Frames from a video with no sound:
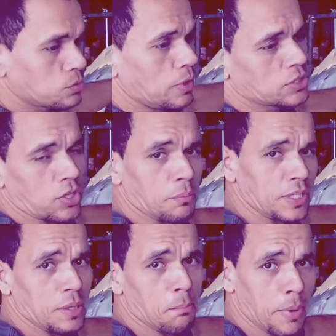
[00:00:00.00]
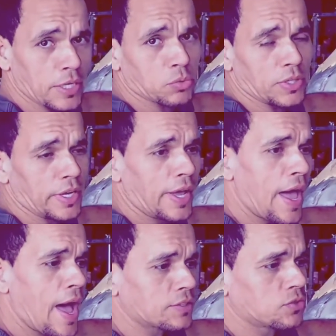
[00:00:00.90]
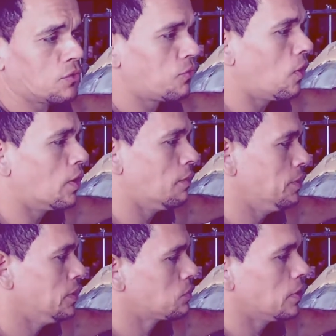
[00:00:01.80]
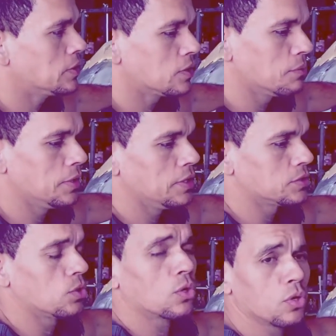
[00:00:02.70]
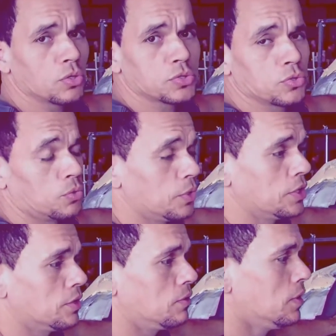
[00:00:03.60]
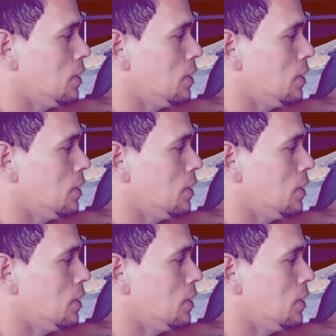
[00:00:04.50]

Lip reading: this one is going to be the best one they had so far. I mean, this one is going to be so close to the original,